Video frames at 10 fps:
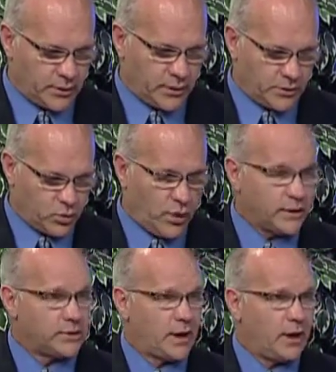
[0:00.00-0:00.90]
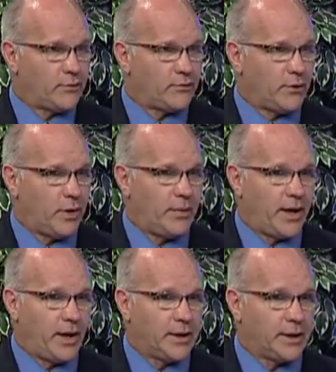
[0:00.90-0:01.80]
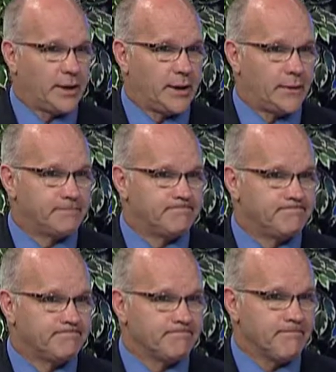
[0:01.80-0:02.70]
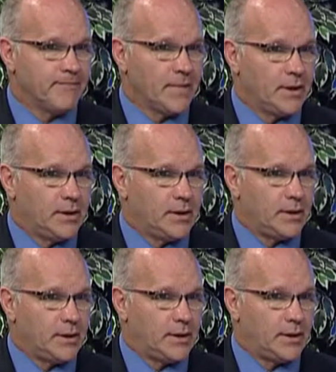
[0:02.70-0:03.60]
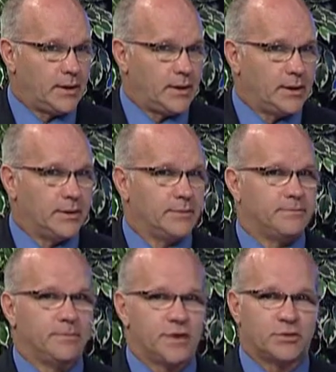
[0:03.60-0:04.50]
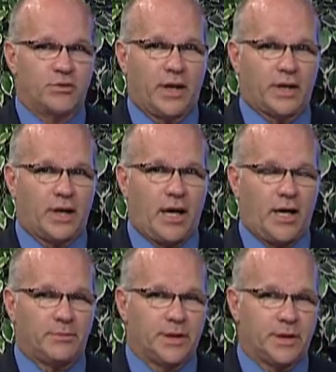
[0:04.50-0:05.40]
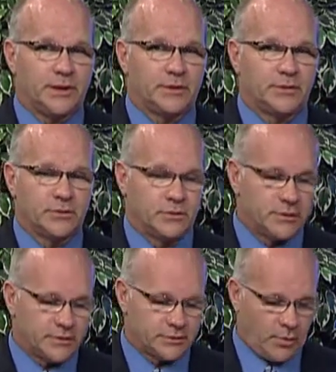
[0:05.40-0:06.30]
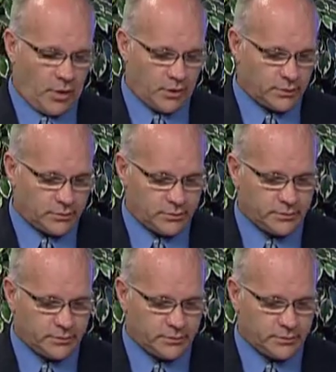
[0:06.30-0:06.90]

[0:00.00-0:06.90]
He went down from a uh, uh, big tracheotomy to a smaller